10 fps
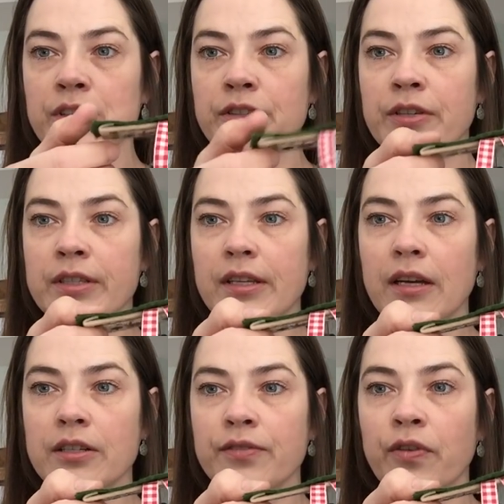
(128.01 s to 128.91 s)
As you can see,
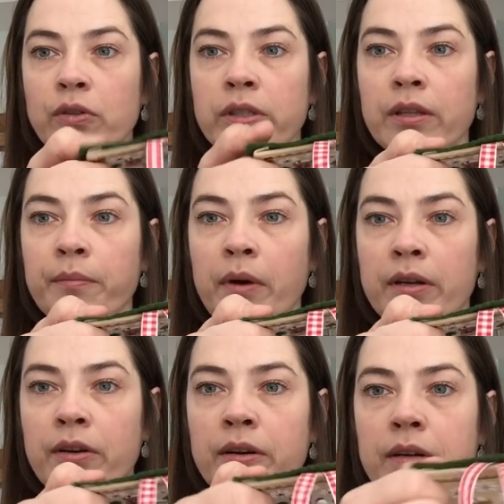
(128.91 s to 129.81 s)
I just folded them
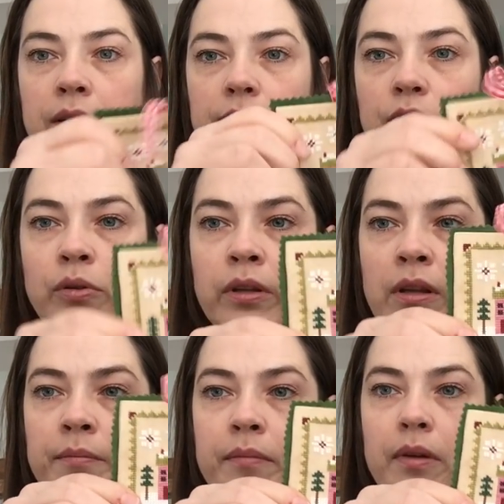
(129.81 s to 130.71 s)
under, I folded
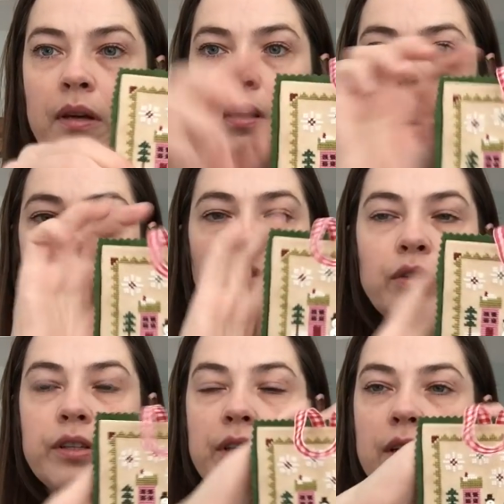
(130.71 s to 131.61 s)
the I
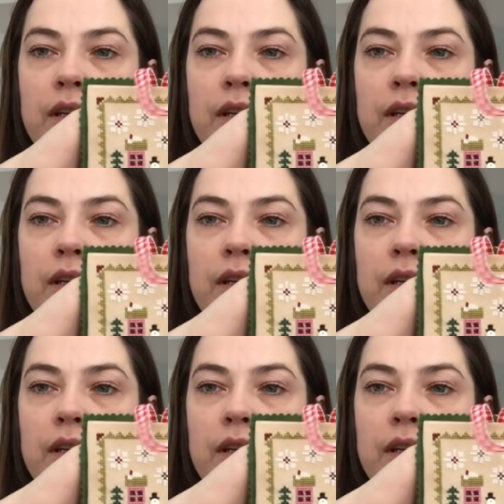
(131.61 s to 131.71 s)
folded